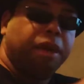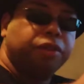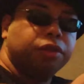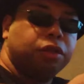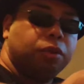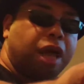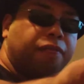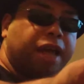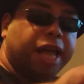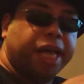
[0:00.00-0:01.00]
Mountain
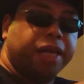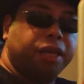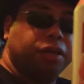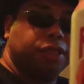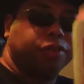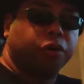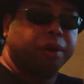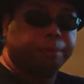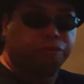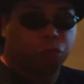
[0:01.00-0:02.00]
Dew have had energy
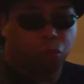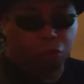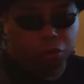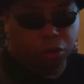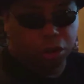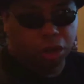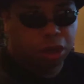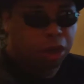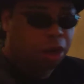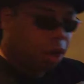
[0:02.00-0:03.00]
drink
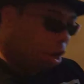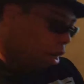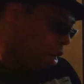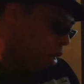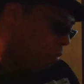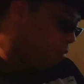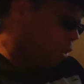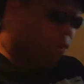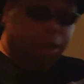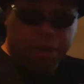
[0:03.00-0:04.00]
before.
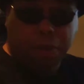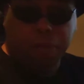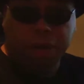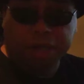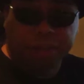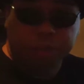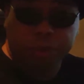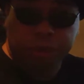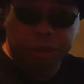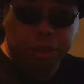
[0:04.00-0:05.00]
Well,
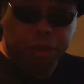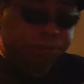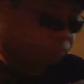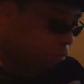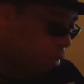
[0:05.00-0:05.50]
actually pretty good.